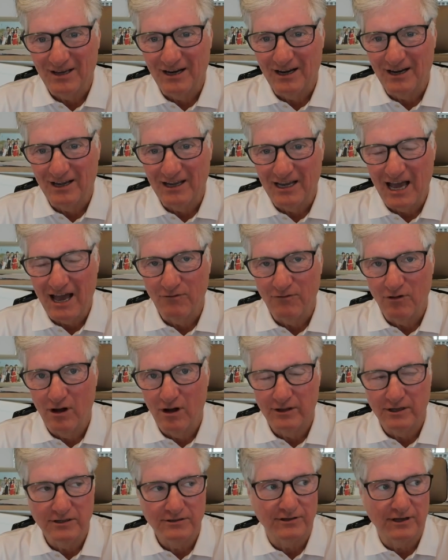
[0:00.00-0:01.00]
Well, you know, you have
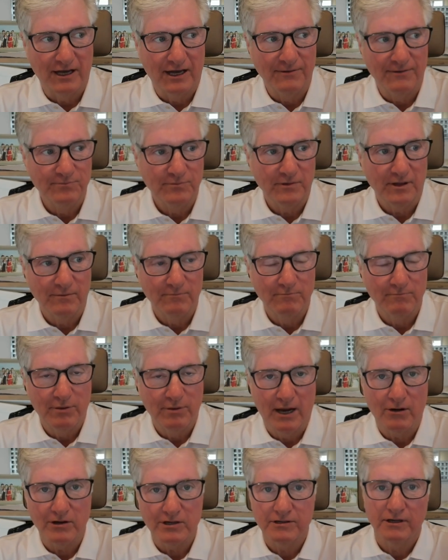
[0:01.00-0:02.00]
all these
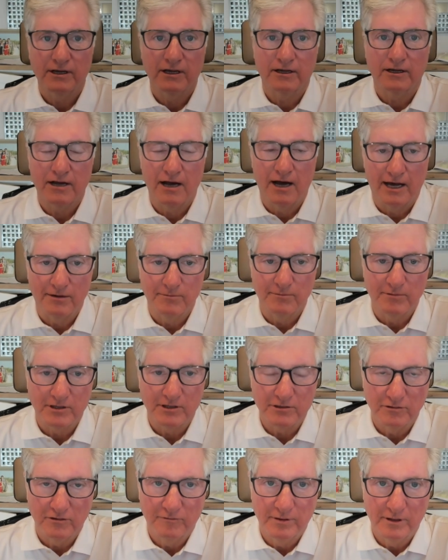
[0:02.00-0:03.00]
bearish
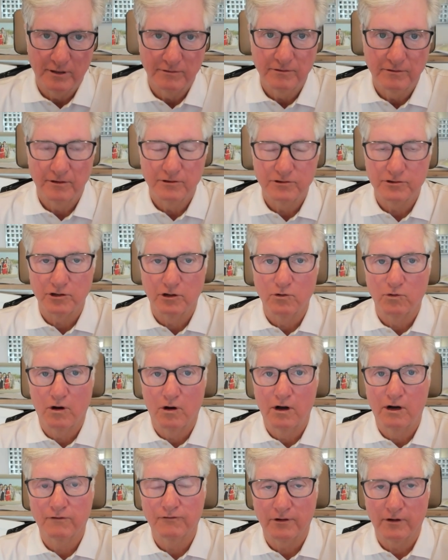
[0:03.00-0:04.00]
economists who have been
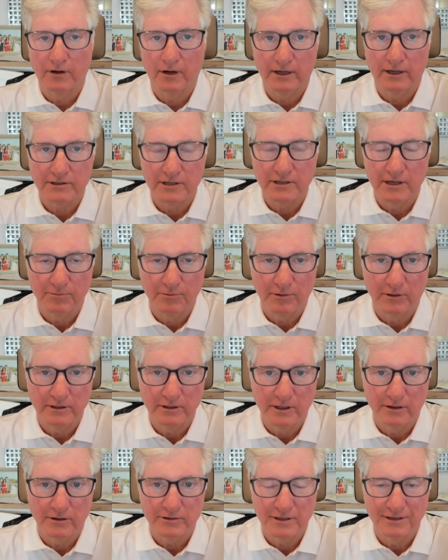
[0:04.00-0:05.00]
so wrong for the last couple
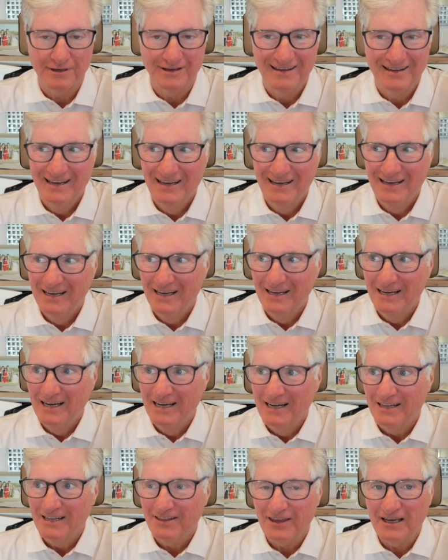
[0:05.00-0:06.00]
of years. And
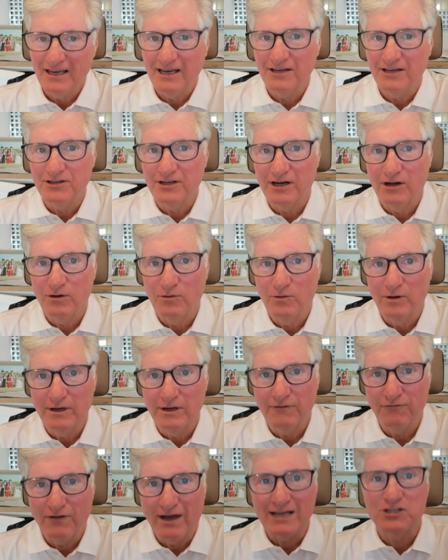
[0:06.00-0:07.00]
the thing is, you know,
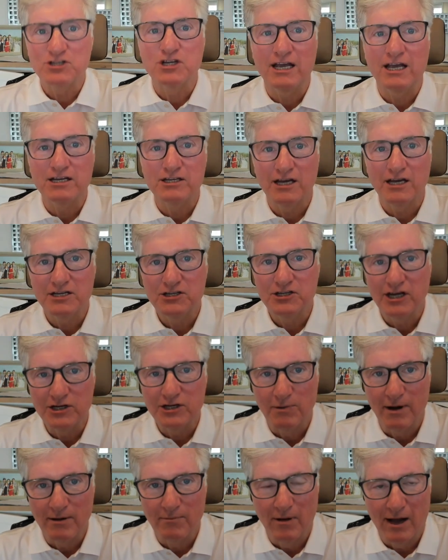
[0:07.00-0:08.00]
when the facts change, I
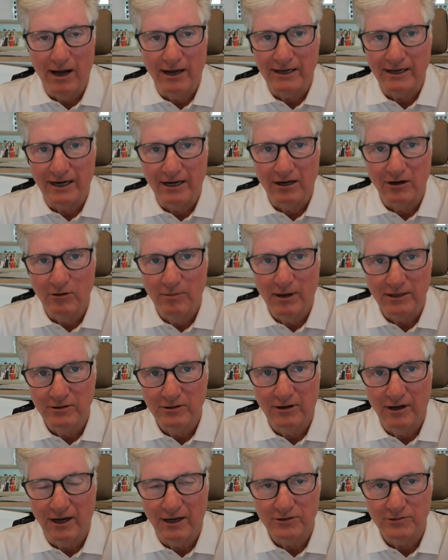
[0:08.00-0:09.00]
change my mind. I don't know
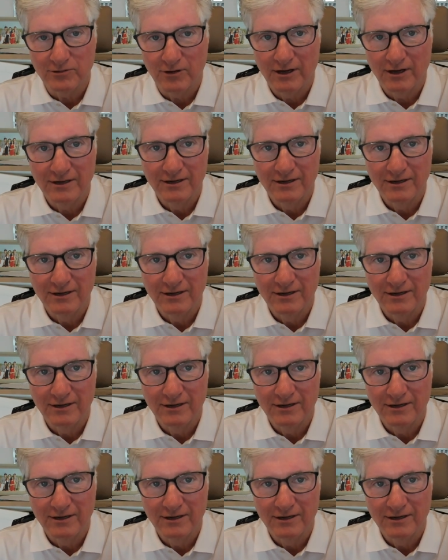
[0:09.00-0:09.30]
about you guys,